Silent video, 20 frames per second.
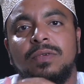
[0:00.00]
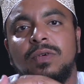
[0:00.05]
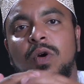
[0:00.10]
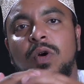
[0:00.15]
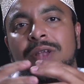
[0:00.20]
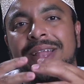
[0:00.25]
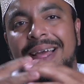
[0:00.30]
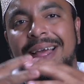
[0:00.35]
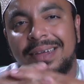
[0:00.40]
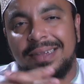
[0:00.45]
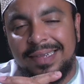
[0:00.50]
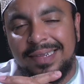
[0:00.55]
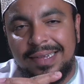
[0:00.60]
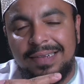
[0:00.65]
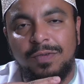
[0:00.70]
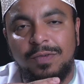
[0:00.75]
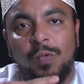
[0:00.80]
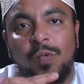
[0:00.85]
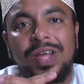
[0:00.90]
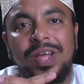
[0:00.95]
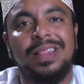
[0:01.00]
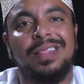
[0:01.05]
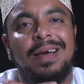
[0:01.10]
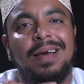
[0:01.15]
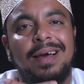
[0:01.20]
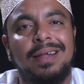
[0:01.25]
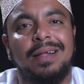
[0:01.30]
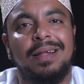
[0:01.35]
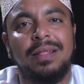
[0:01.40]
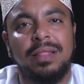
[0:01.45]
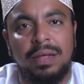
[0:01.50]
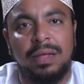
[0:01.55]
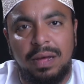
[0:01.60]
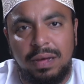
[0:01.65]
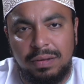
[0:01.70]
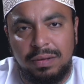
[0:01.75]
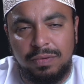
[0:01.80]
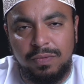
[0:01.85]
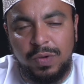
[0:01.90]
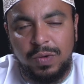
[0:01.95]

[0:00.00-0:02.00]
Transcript: connected with another,